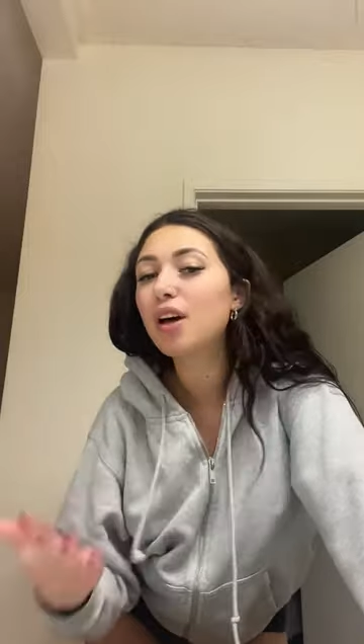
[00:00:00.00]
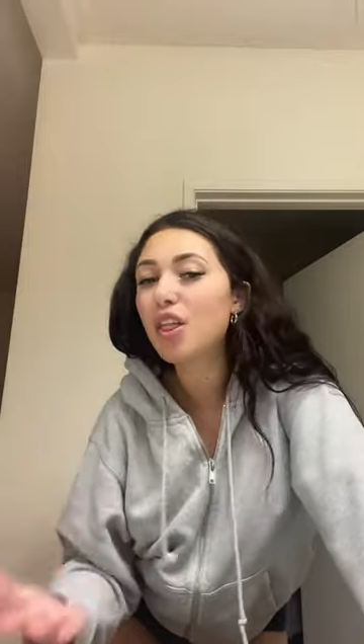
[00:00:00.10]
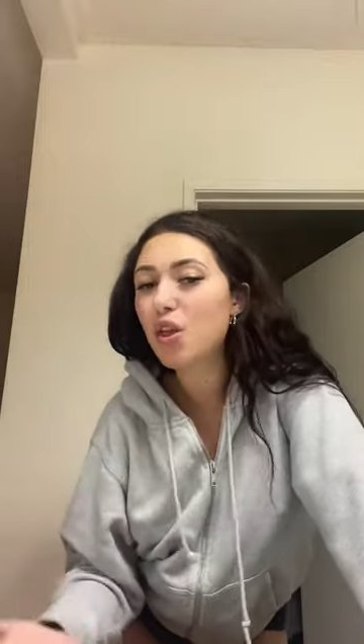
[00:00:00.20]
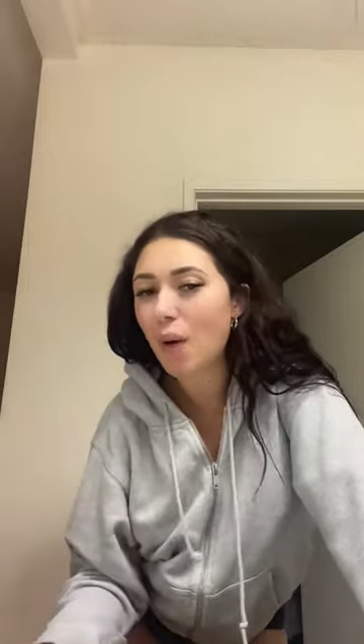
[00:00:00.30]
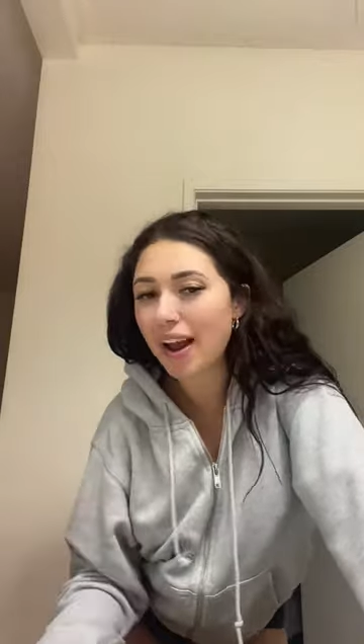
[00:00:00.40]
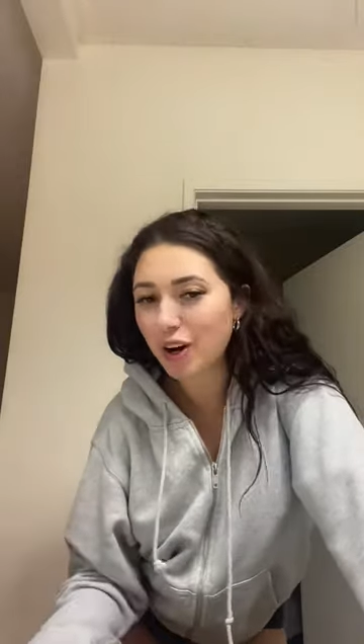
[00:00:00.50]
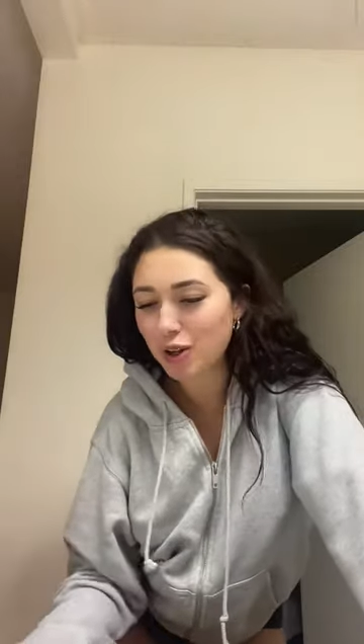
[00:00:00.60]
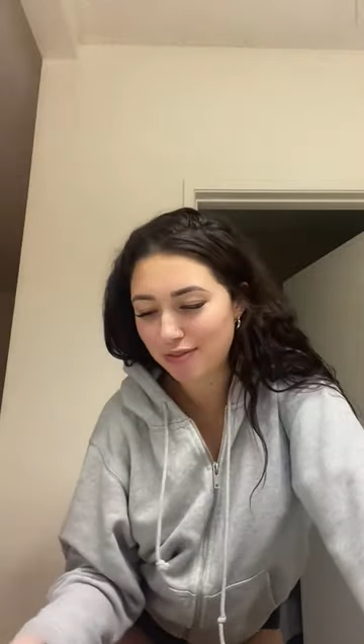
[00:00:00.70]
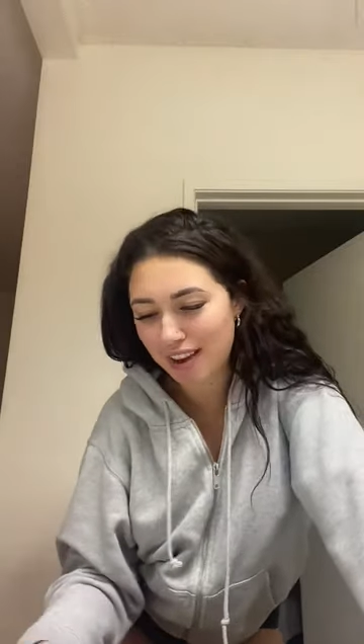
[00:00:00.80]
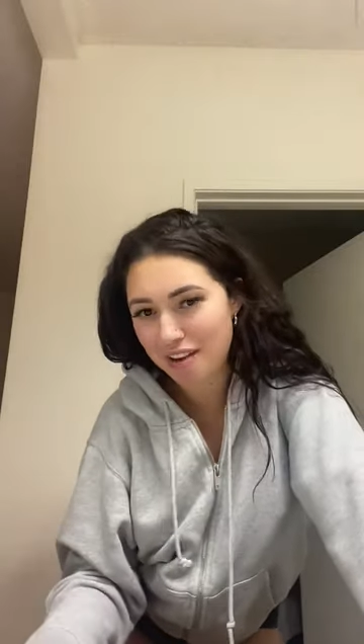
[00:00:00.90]
the white
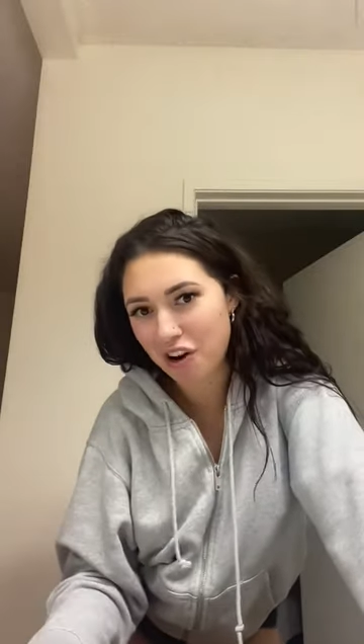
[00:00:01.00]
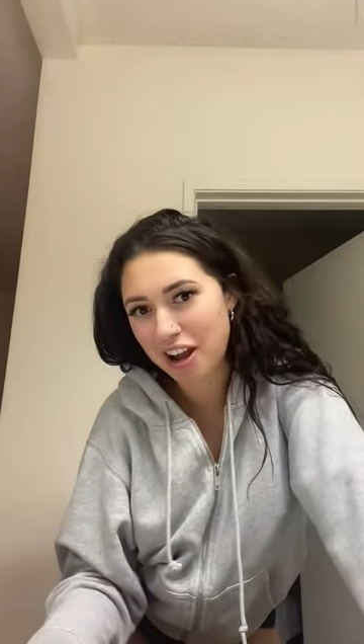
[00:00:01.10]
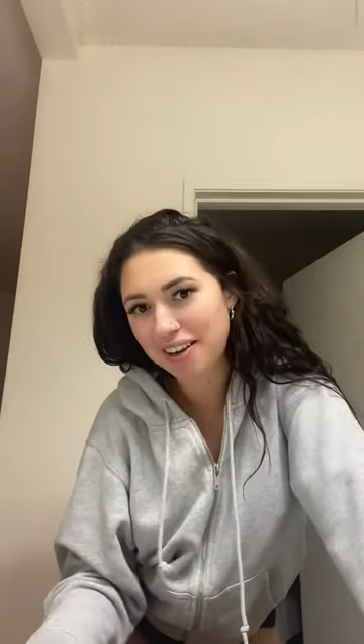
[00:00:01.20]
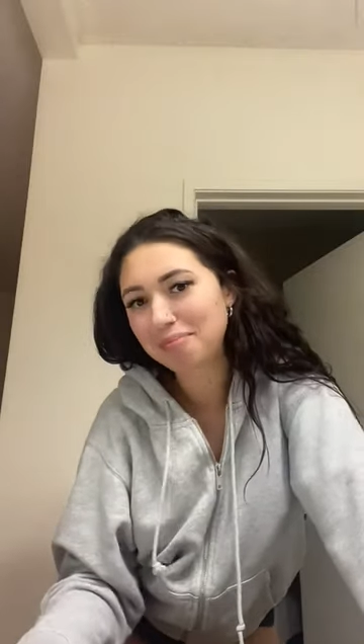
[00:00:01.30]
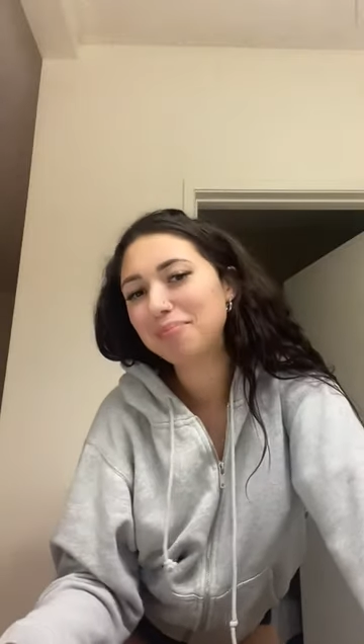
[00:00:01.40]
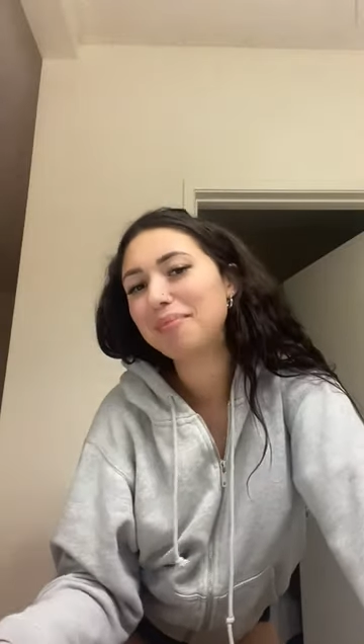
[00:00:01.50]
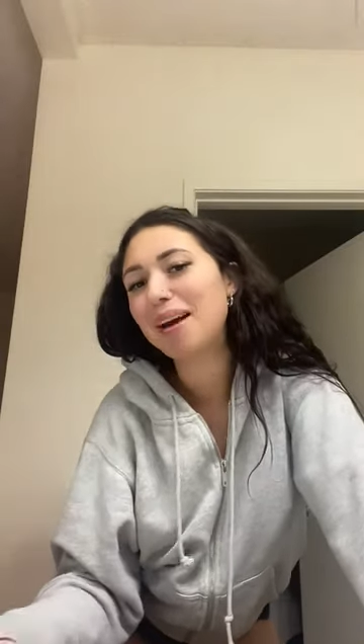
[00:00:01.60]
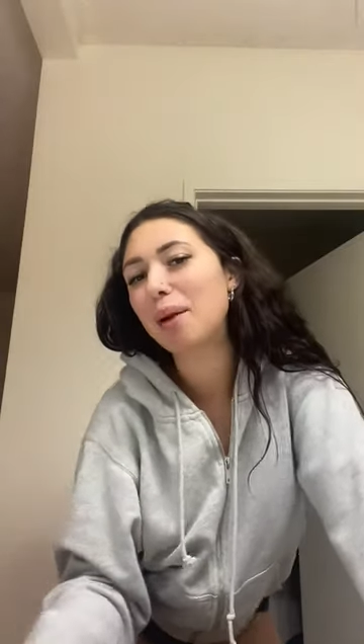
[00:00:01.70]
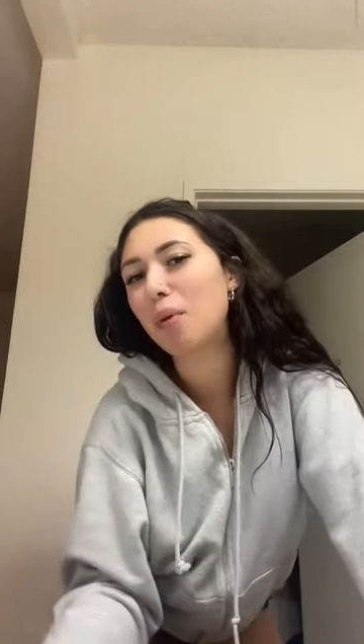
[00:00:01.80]
girl's favorite at a